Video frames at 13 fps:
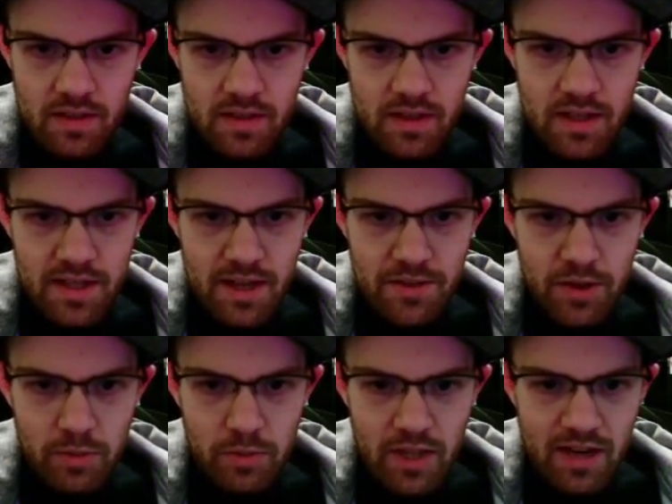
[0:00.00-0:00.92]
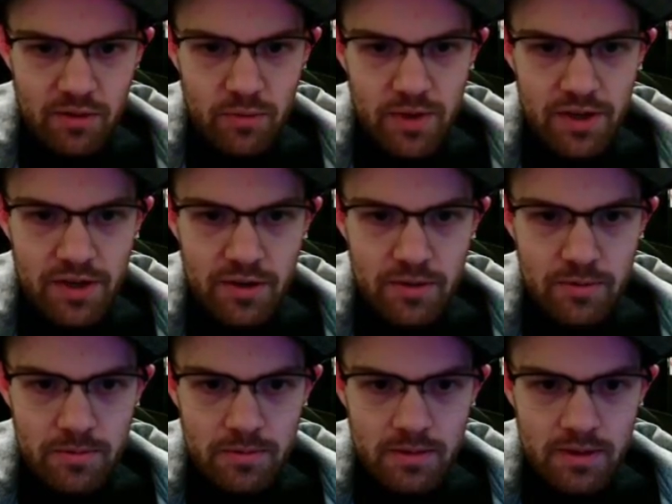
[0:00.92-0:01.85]
Another Black Widow,
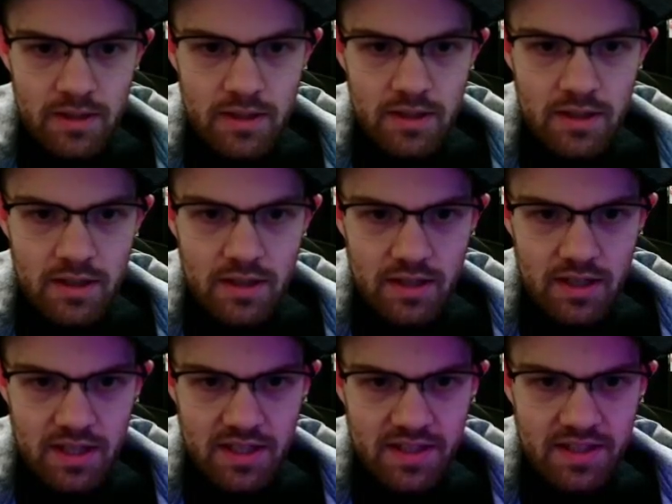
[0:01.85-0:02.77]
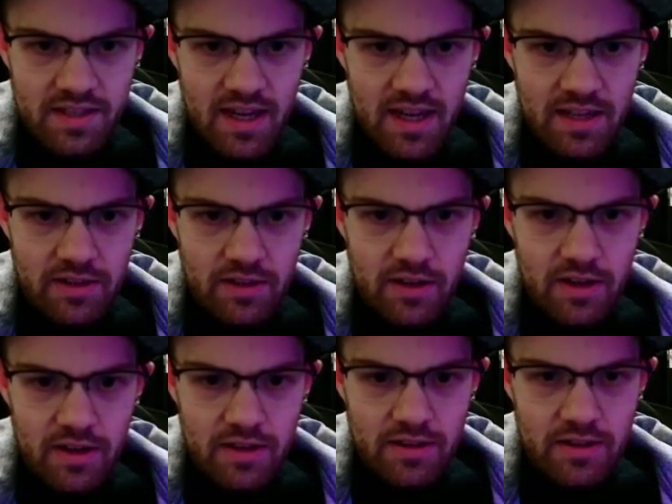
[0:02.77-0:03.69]
a
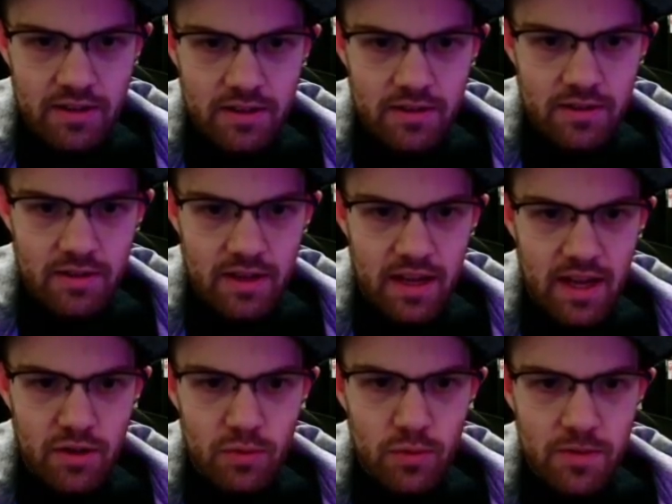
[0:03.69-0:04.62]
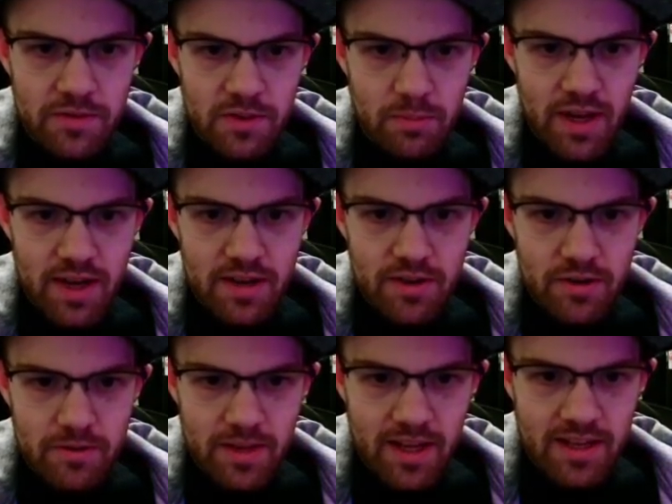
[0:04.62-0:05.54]
Psylocke, and a Wolfsbane.
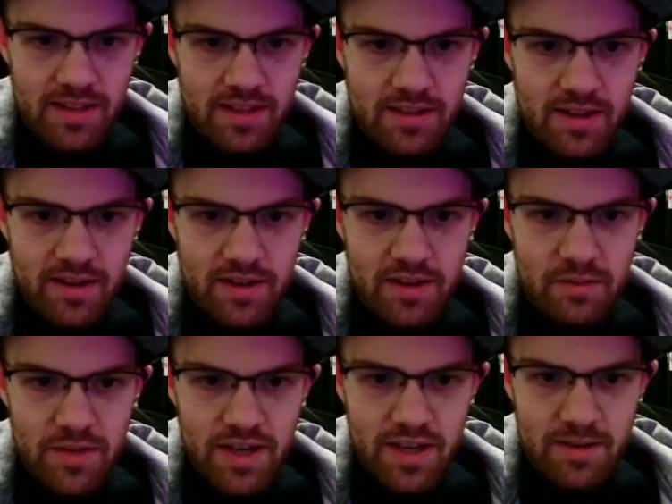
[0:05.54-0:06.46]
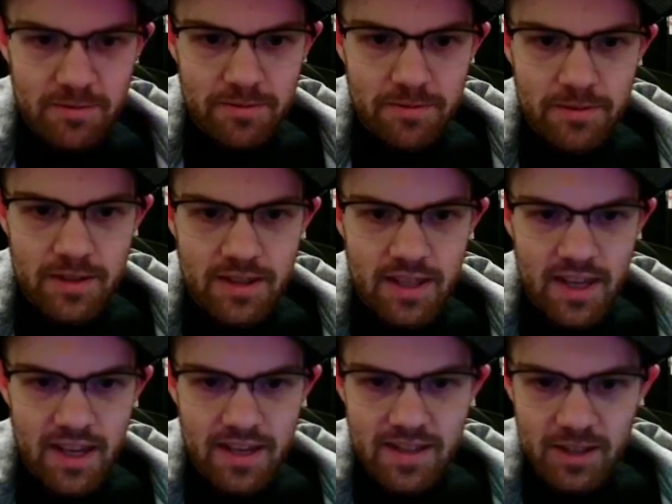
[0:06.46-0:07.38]
Nope, that's not going to be enough.
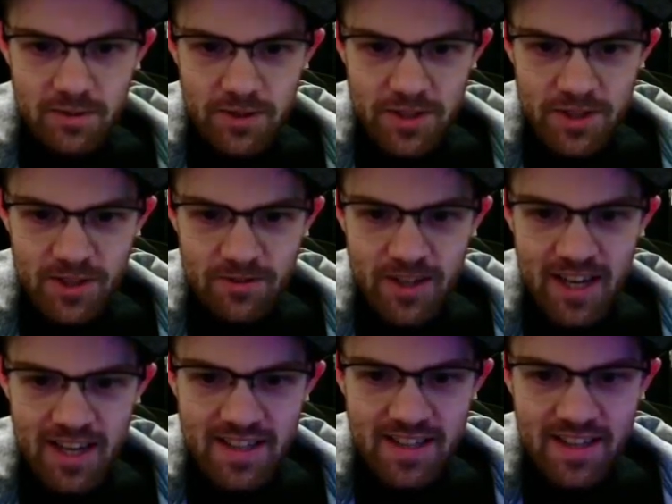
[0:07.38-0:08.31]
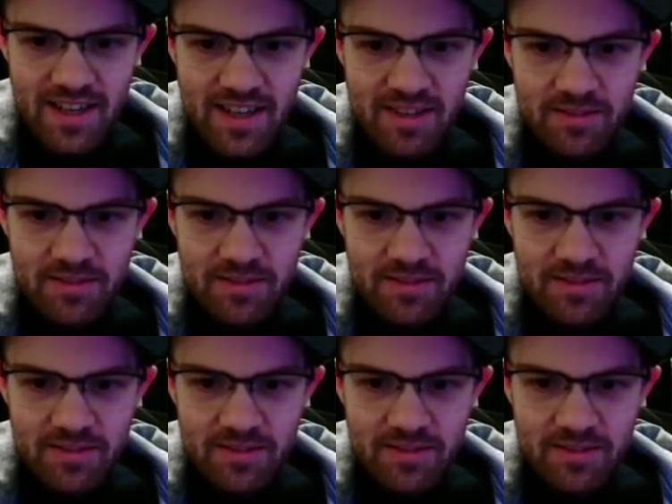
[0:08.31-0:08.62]
And Silver Surfer gets there.